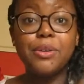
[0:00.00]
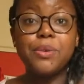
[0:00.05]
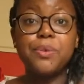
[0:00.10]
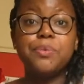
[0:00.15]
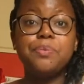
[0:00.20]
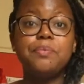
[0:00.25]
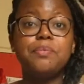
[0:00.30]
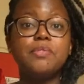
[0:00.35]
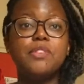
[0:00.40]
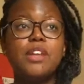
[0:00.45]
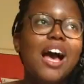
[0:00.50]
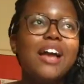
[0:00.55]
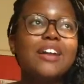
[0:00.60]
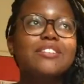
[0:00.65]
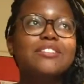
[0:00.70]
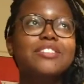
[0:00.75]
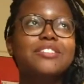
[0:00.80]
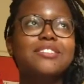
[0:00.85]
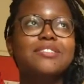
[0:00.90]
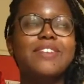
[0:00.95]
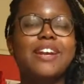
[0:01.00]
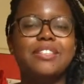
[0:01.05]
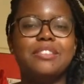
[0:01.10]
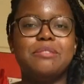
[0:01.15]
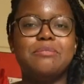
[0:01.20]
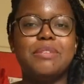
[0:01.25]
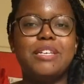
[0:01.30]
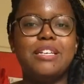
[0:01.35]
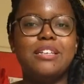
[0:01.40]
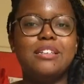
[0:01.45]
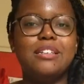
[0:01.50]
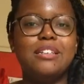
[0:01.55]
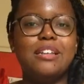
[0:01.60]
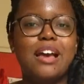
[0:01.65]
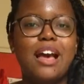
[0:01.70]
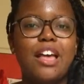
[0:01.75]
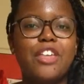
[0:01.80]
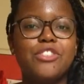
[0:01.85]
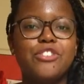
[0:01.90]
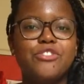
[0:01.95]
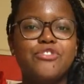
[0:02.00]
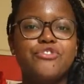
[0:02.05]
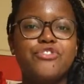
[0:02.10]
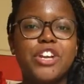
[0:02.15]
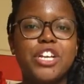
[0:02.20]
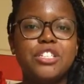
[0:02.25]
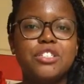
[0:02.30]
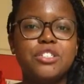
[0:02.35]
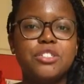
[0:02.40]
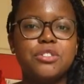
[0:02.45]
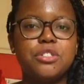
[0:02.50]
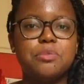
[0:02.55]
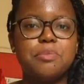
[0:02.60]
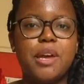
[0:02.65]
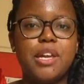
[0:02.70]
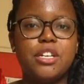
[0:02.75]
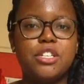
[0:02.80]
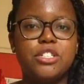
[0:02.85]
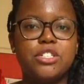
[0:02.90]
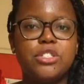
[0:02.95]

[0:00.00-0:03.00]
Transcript: you. I usually write them in either French or Spanish.